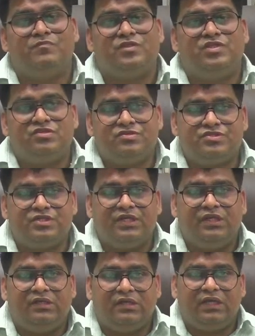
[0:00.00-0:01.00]

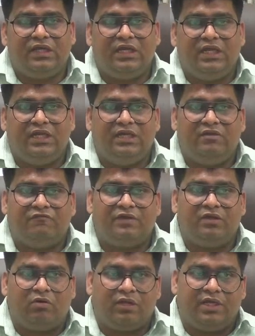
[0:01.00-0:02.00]
distinct in different
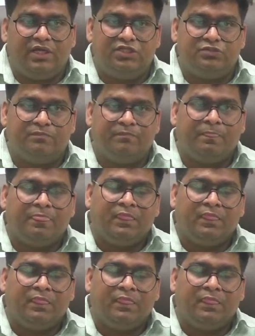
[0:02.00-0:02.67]
organisms.